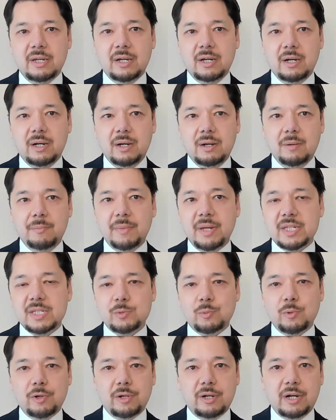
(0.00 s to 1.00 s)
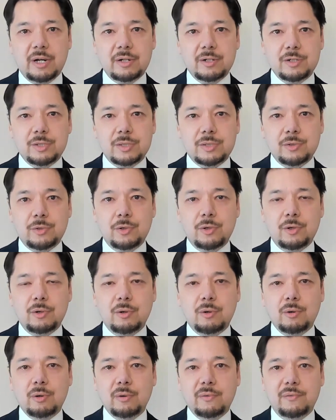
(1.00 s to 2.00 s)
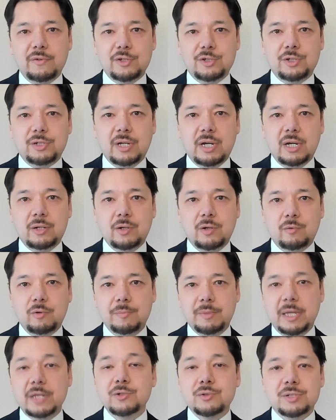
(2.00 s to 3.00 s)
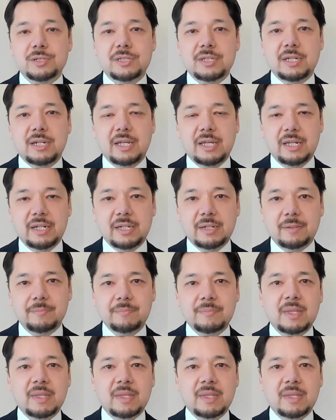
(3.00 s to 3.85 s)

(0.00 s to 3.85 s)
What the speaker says: a menswear connoisseur or aficionado would be interested in.